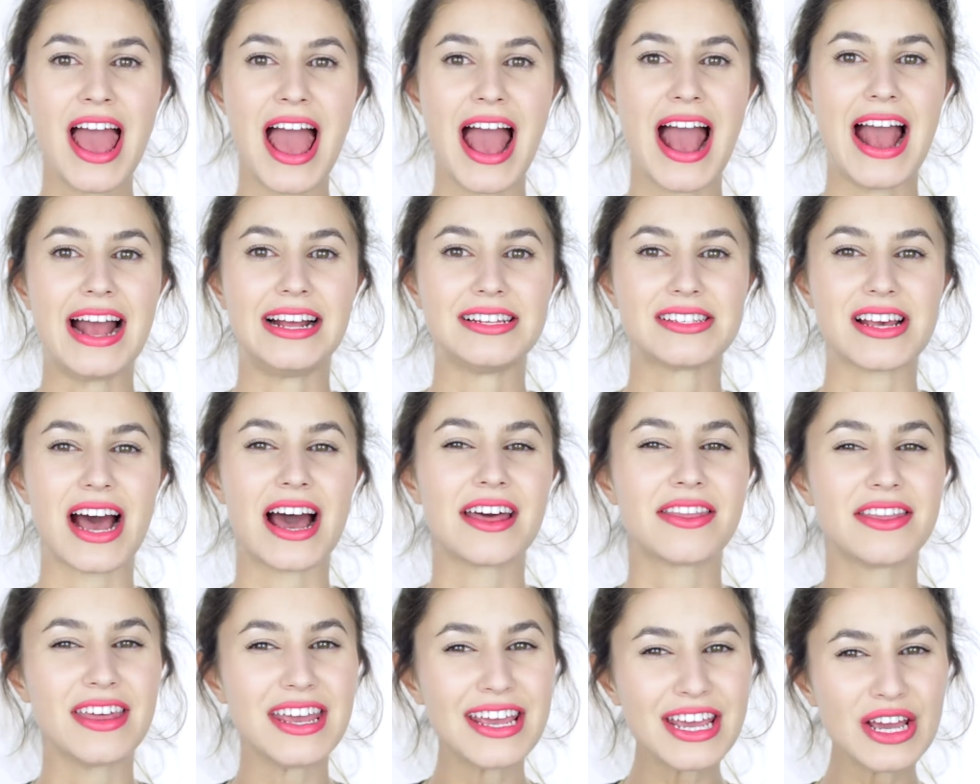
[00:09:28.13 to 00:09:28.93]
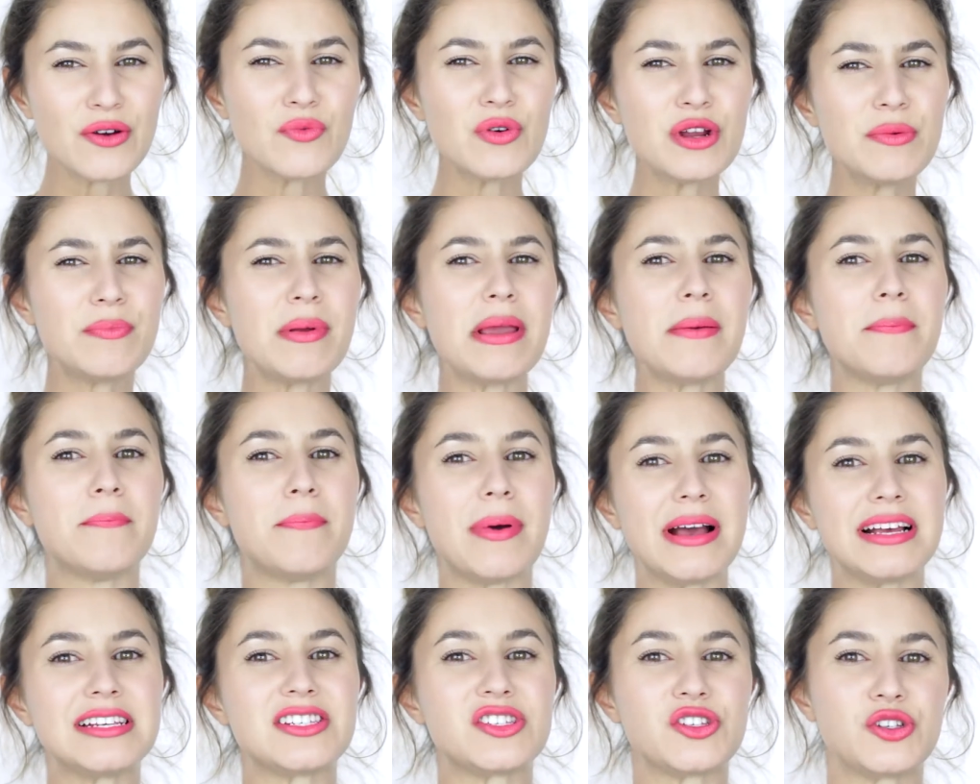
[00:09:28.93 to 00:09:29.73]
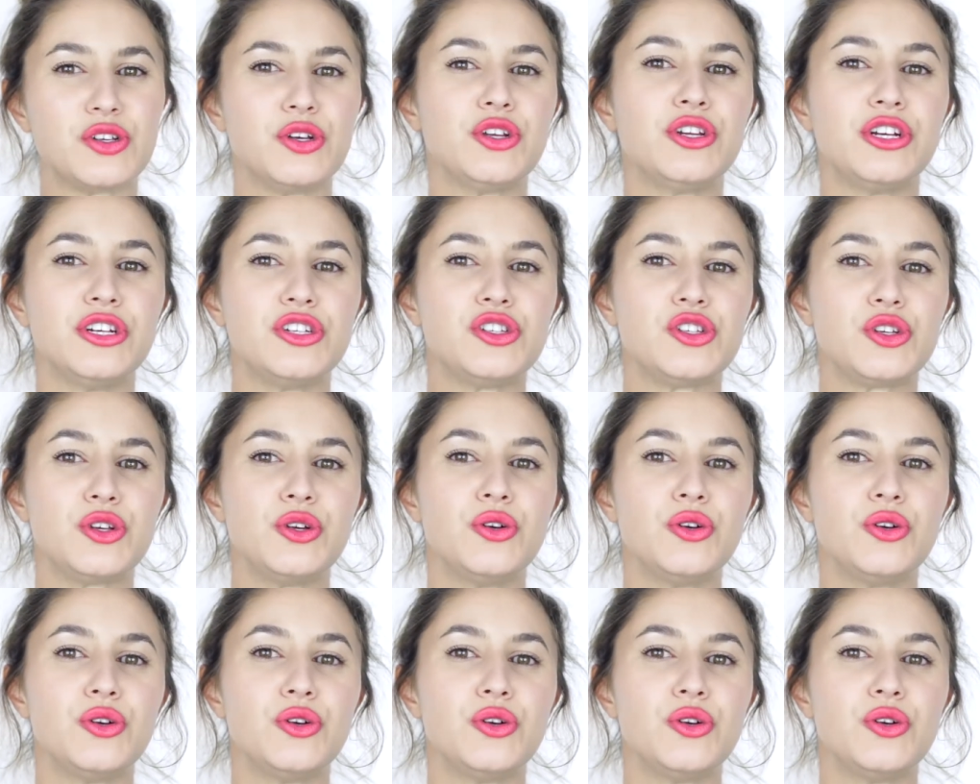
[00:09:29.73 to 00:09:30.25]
and I think it would be best suited